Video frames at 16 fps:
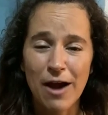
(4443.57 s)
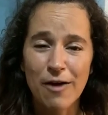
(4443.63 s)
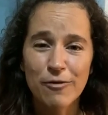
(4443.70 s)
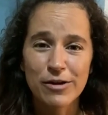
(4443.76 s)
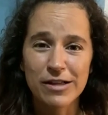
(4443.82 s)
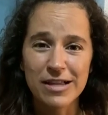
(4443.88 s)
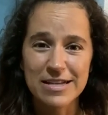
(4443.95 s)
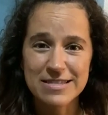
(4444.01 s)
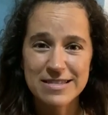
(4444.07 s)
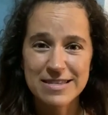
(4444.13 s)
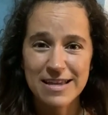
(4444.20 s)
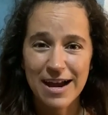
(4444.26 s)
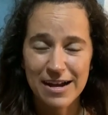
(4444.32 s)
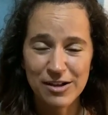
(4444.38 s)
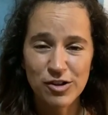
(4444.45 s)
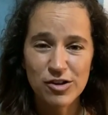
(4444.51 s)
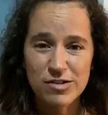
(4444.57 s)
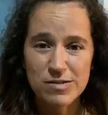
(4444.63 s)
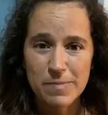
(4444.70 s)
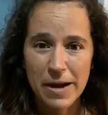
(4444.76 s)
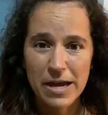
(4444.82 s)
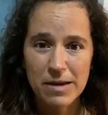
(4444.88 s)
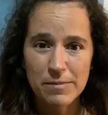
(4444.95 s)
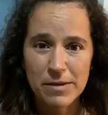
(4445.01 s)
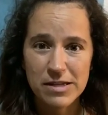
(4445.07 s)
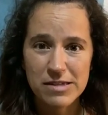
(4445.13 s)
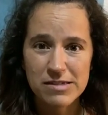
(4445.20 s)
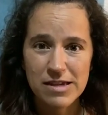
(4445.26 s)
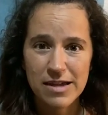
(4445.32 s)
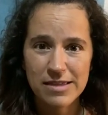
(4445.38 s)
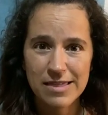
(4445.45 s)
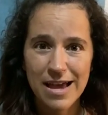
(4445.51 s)
I realize I close my
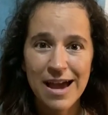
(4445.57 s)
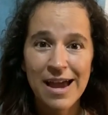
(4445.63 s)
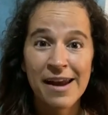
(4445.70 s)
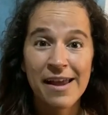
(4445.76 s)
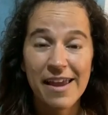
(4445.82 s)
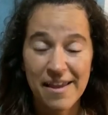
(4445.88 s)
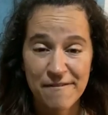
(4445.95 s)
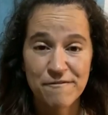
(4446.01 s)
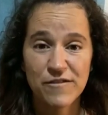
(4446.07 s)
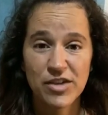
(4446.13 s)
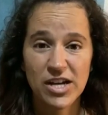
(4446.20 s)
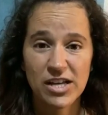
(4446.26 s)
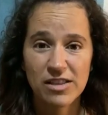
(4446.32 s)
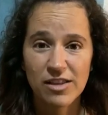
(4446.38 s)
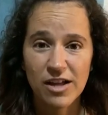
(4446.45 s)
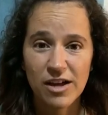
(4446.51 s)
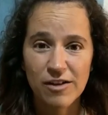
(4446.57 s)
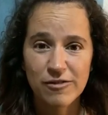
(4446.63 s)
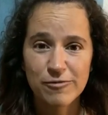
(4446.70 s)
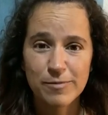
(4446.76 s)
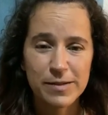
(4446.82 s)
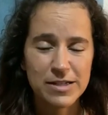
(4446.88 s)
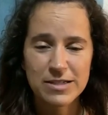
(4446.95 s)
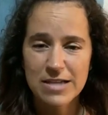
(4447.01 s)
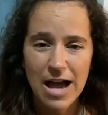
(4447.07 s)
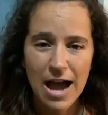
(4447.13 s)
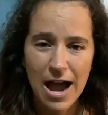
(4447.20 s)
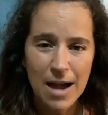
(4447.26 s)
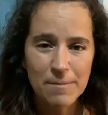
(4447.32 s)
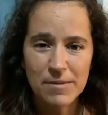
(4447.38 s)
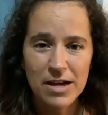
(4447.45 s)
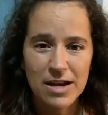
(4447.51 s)
emails like that. Infinite love because
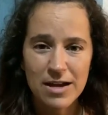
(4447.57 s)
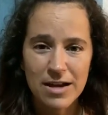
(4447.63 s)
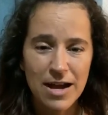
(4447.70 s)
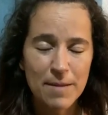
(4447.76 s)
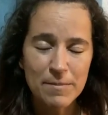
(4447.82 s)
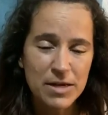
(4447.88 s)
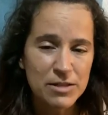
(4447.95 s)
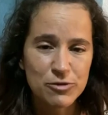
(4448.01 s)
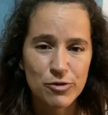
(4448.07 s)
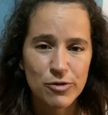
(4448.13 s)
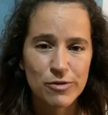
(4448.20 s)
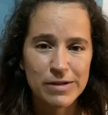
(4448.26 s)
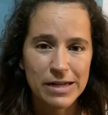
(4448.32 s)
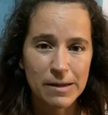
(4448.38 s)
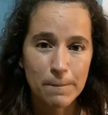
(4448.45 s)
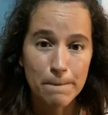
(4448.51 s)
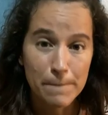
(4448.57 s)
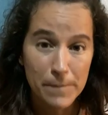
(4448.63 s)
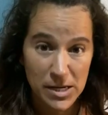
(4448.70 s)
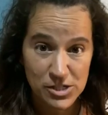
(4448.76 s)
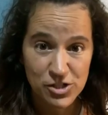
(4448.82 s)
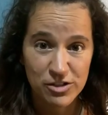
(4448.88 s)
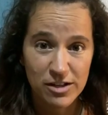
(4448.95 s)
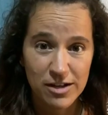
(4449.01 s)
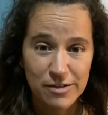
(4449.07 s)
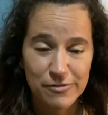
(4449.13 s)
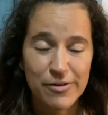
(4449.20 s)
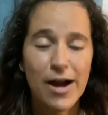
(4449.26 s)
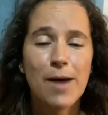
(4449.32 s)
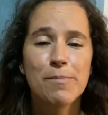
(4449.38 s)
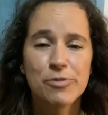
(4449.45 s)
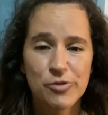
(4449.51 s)
I'm not I'm not throwing down much
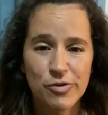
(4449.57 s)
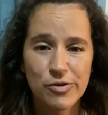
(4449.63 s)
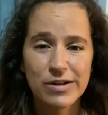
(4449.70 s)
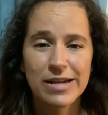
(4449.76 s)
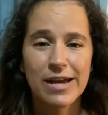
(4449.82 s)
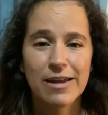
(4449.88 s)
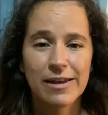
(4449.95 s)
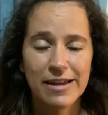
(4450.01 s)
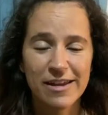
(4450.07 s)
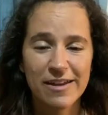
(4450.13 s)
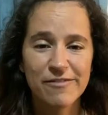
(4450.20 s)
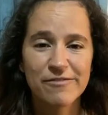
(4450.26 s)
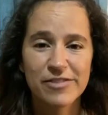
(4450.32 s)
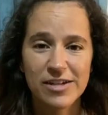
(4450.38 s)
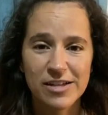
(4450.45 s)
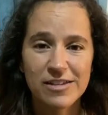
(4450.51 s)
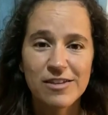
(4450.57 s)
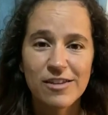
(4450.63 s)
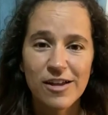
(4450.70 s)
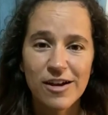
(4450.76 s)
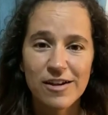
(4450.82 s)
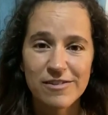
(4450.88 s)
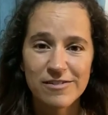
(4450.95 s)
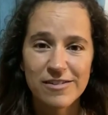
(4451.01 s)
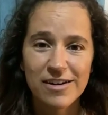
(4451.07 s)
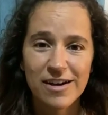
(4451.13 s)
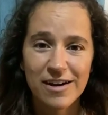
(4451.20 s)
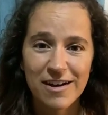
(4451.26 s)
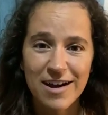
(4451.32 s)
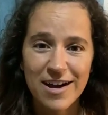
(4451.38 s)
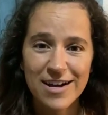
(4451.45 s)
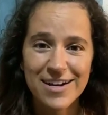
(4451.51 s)
love. I'm throwing down infinite love.
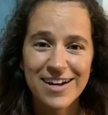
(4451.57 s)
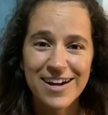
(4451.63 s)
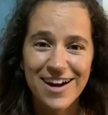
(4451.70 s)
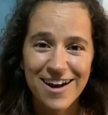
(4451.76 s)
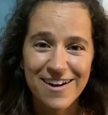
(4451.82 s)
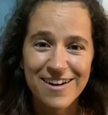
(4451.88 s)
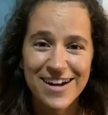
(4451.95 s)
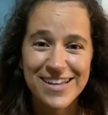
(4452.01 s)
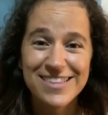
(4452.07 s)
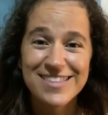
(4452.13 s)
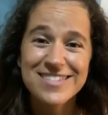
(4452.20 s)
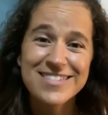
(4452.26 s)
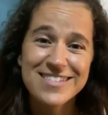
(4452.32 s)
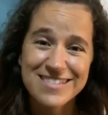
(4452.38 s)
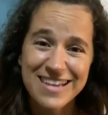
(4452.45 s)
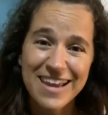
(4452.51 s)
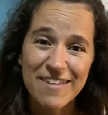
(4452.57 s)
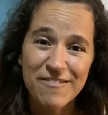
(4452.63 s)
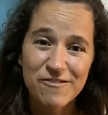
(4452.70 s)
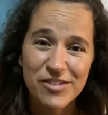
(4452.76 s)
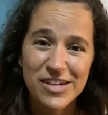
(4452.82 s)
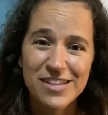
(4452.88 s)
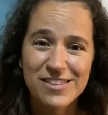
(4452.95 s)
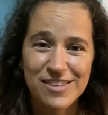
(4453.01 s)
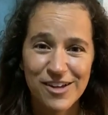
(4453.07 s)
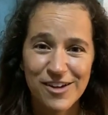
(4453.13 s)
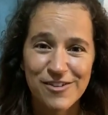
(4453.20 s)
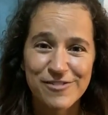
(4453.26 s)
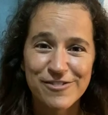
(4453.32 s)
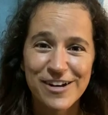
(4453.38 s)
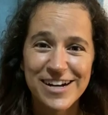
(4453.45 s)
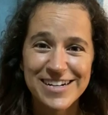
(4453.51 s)
All right. All right. This is infinite
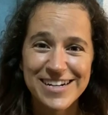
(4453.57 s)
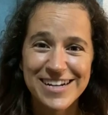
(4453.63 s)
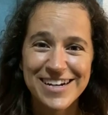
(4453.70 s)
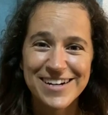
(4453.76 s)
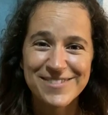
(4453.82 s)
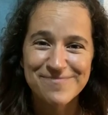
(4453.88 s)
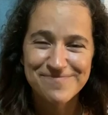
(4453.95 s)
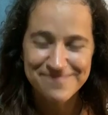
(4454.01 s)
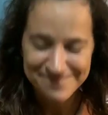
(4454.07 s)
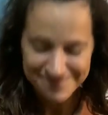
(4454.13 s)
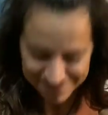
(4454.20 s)
love right now.